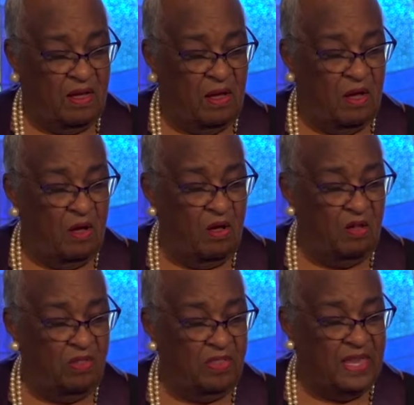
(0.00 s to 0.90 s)

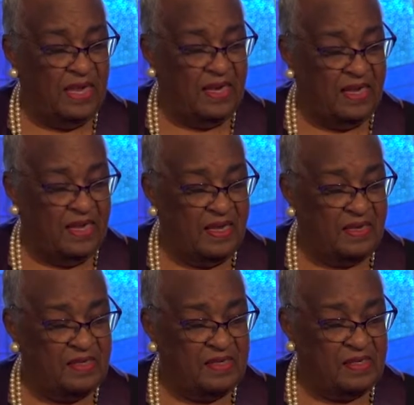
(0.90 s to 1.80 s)
All that
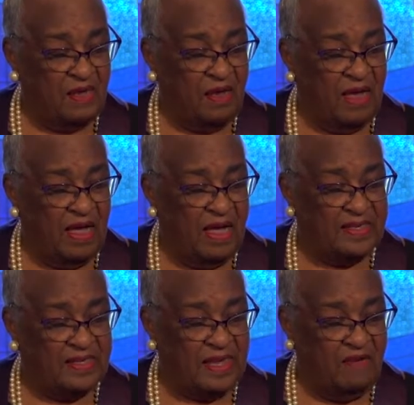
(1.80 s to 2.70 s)
is or
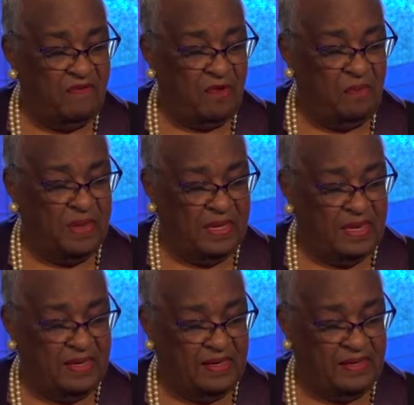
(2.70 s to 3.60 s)
has ever
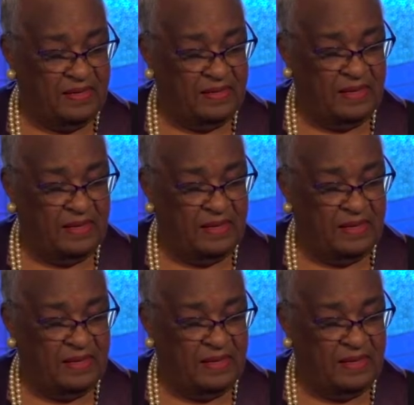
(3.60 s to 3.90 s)
been